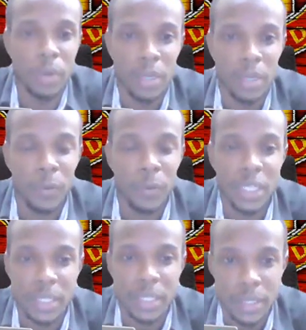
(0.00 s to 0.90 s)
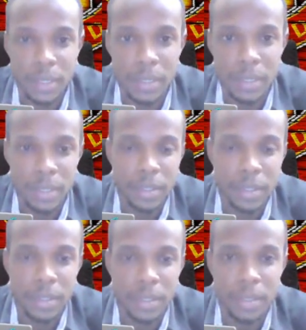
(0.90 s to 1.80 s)
Foolishness.
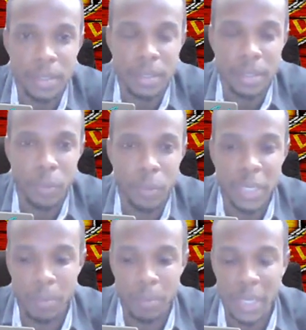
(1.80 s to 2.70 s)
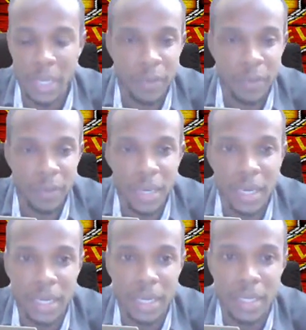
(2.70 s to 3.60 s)
We need better defending than that.